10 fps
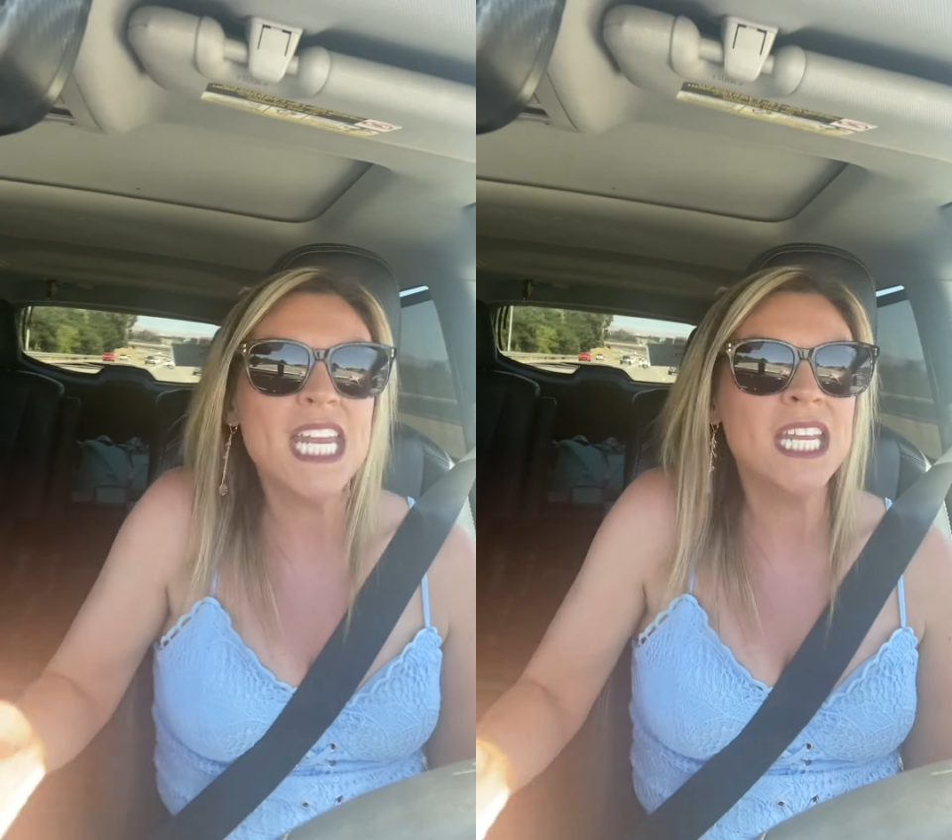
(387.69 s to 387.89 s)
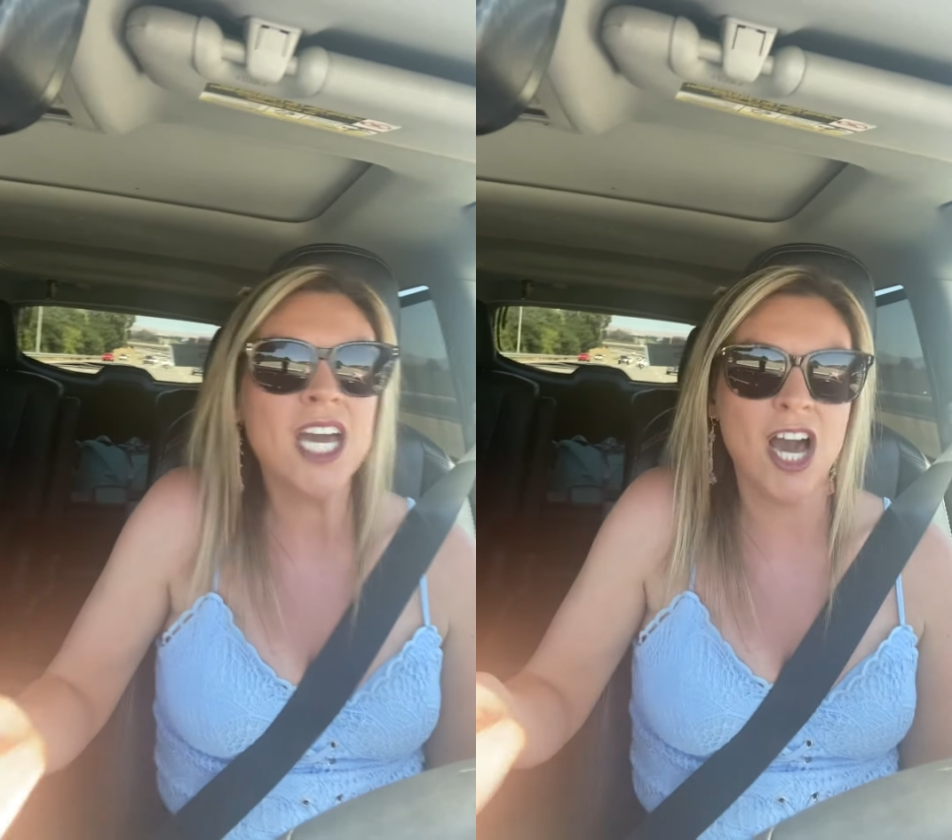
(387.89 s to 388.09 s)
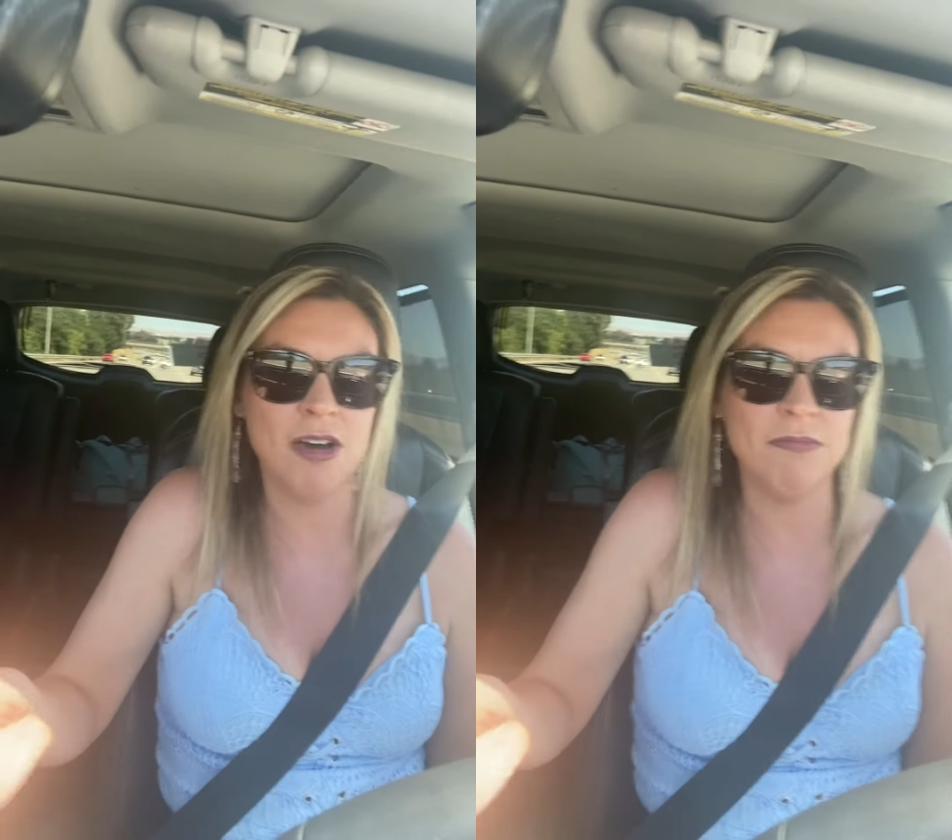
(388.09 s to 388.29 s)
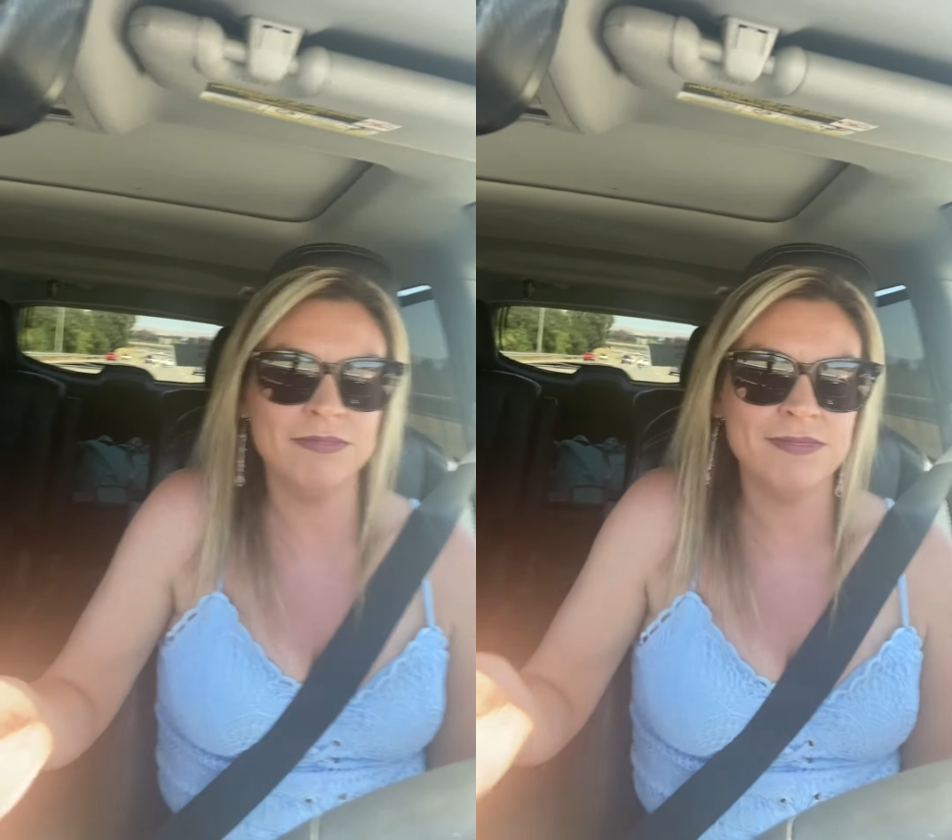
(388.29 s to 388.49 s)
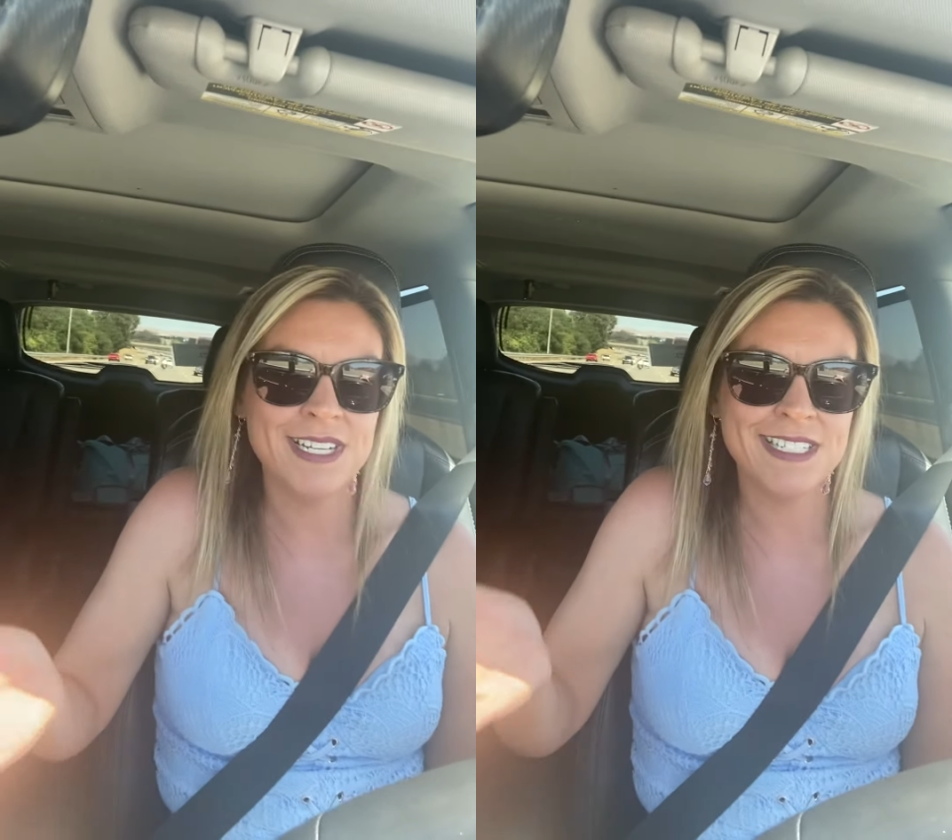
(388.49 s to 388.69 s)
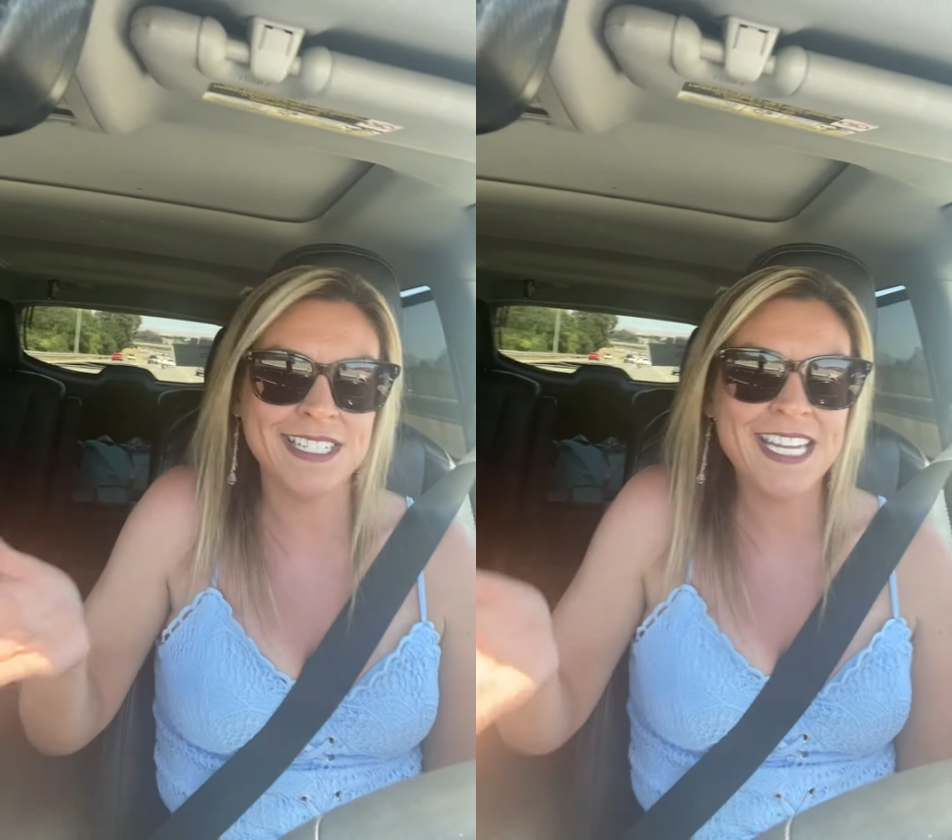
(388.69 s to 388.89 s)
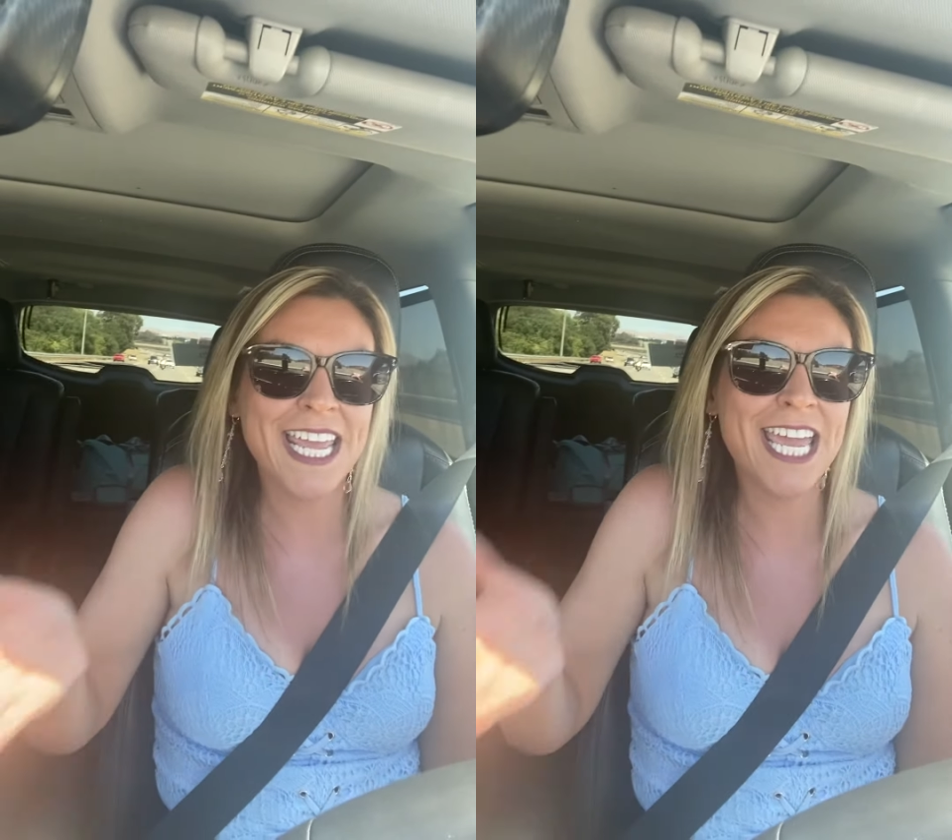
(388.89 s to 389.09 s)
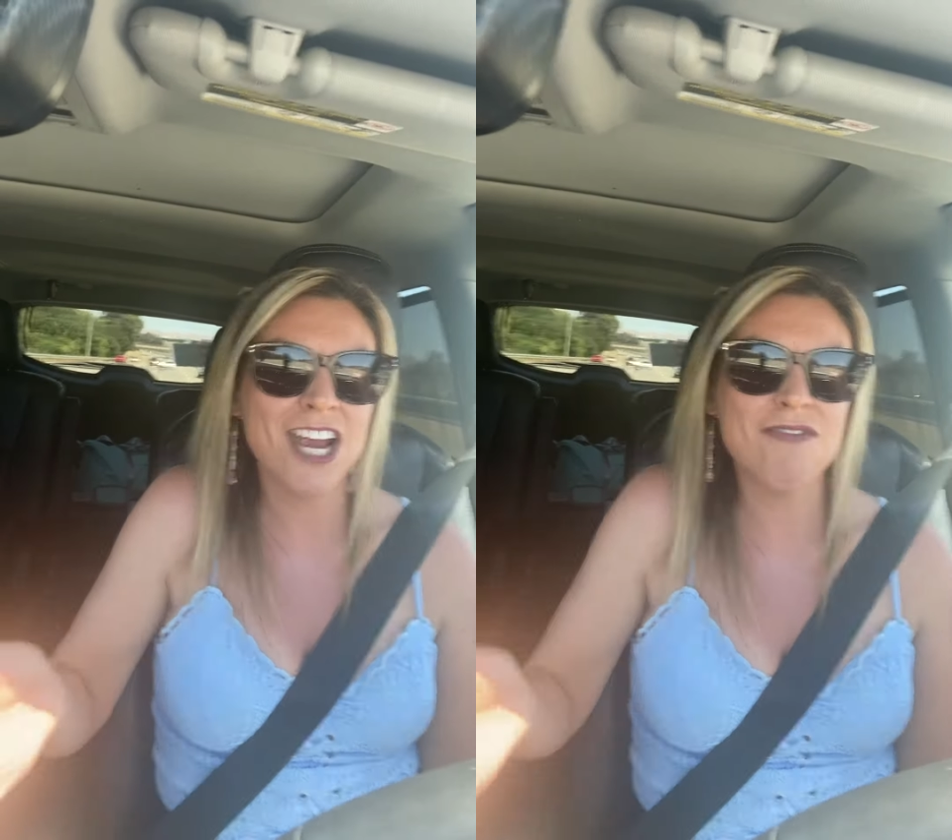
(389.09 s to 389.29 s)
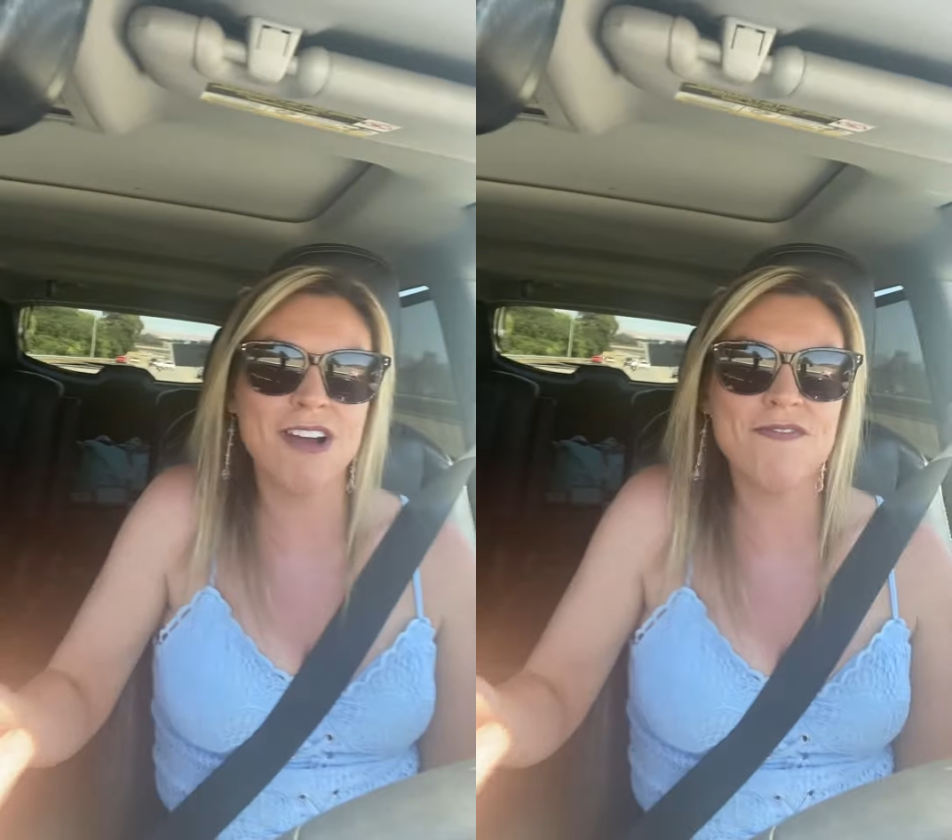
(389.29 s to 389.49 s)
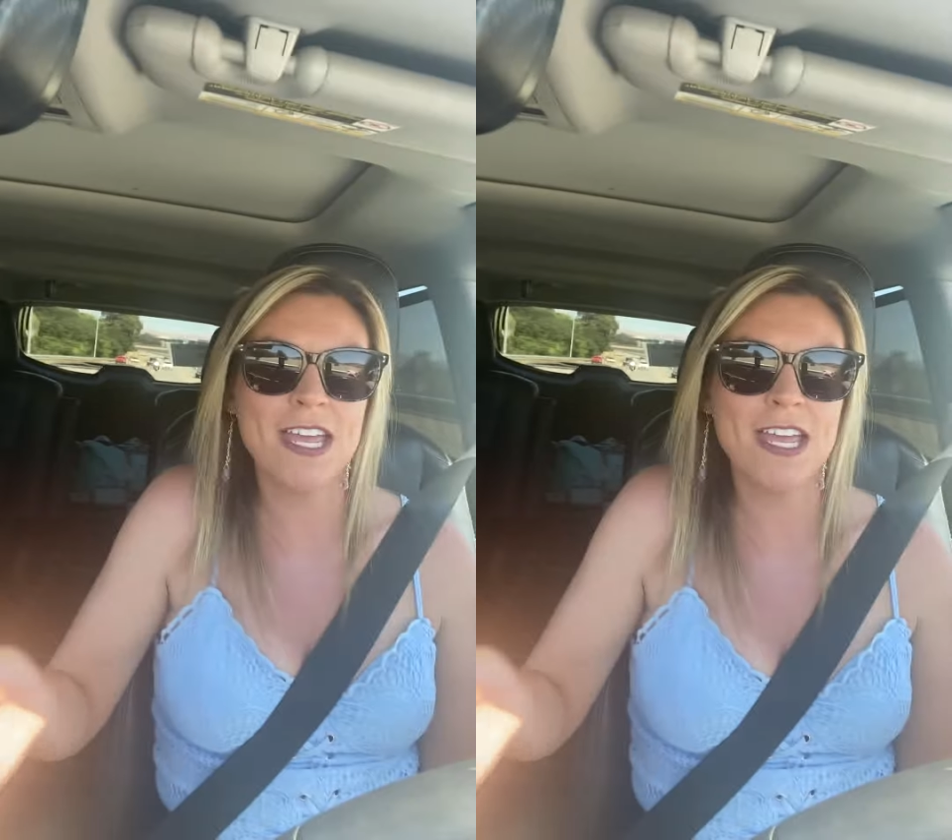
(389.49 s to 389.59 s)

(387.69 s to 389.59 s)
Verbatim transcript: the income to take care of our